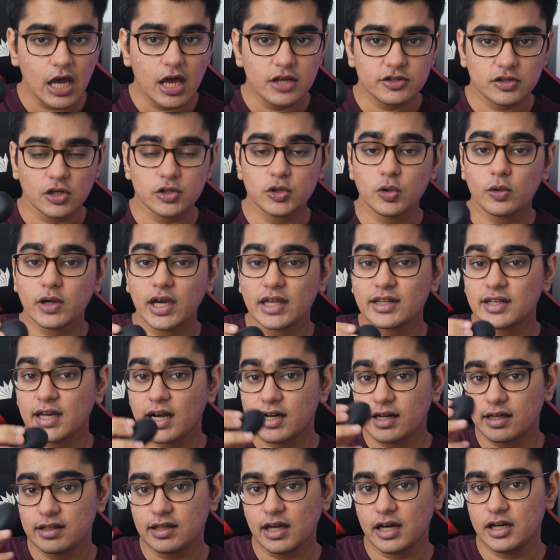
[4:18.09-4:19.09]
so you can
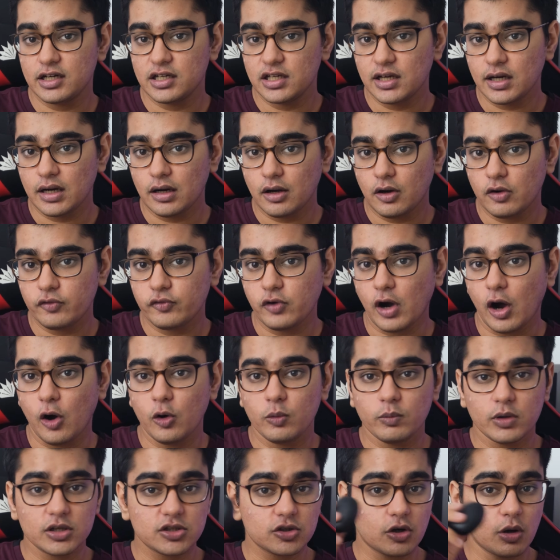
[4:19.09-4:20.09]
get an idea of how
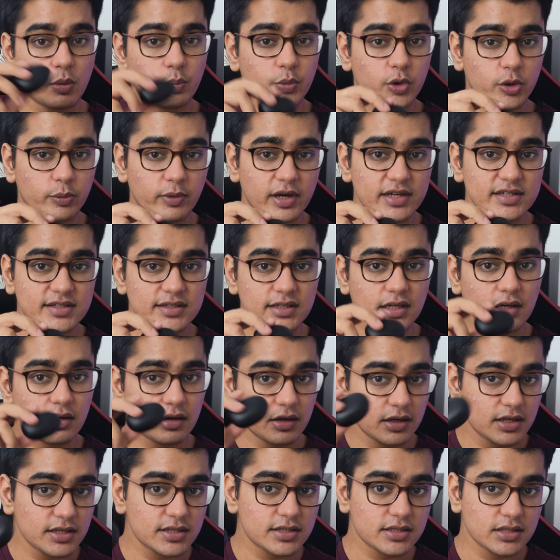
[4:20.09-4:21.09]
much compromise there
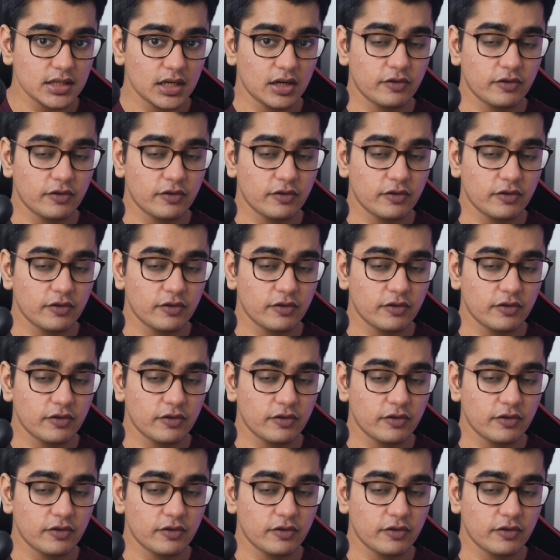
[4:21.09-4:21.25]
is